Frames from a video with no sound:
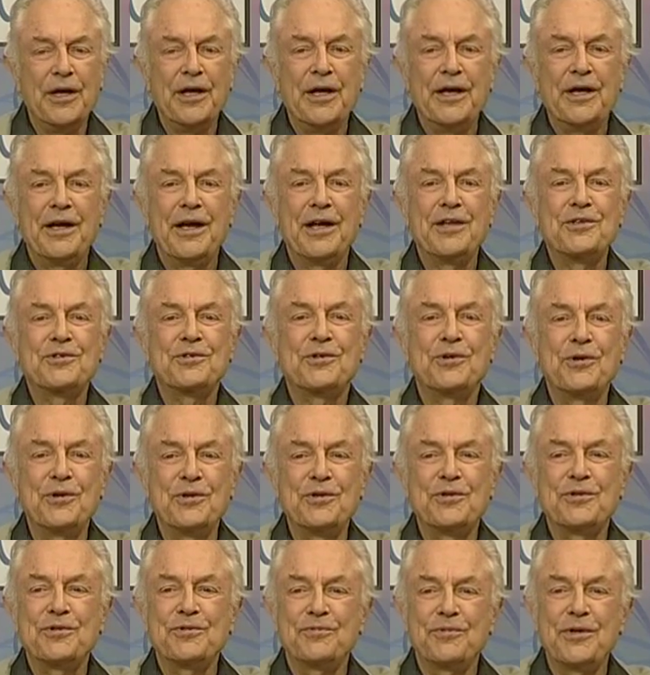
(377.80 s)
it's
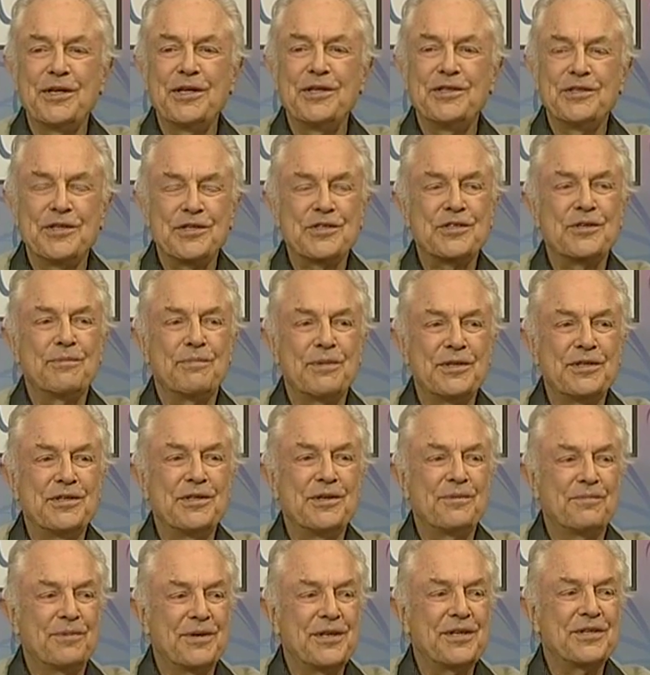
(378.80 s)
good to read just a bit in
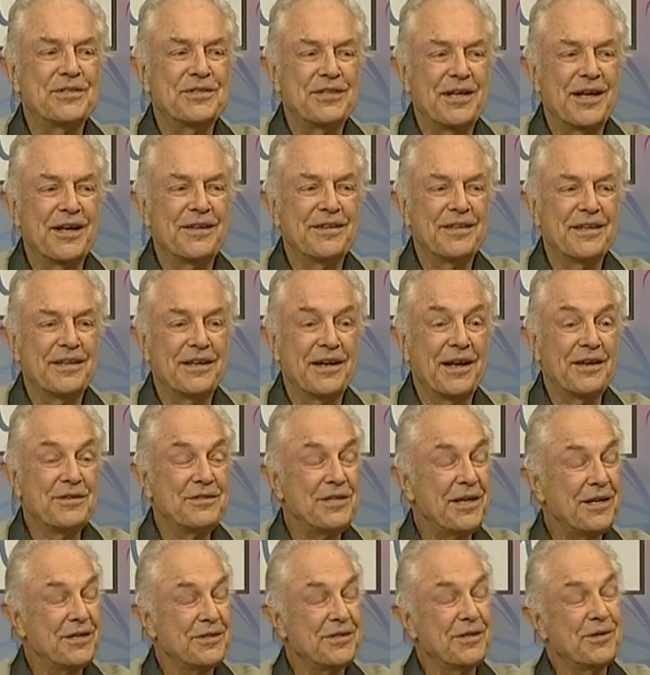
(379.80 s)
the piece now and then. I was
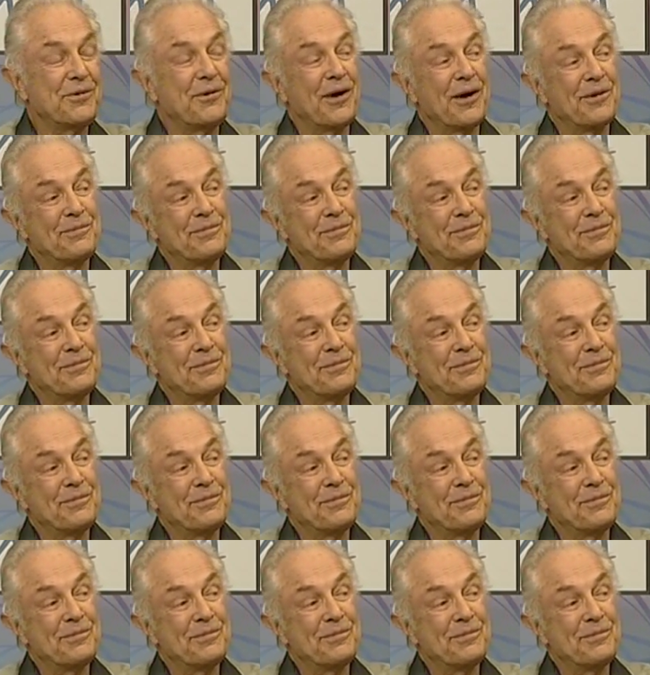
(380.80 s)
actually quite